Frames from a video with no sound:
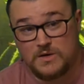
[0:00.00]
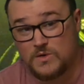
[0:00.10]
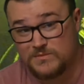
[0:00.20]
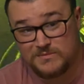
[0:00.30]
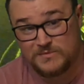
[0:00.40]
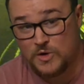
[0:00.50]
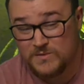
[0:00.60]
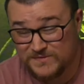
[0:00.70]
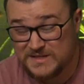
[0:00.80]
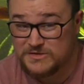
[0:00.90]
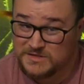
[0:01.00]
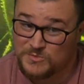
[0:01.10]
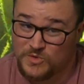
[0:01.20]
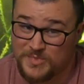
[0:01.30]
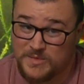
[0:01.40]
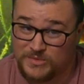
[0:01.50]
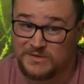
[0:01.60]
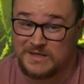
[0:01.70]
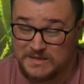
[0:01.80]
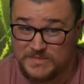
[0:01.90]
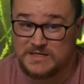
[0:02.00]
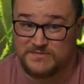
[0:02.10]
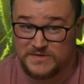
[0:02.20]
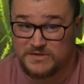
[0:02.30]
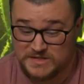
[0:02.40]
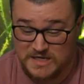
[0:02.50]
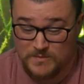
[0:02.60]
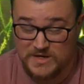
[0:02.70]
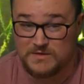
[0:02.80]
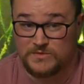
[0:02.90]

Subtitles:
Hopefully there's more people like me that feel the same way,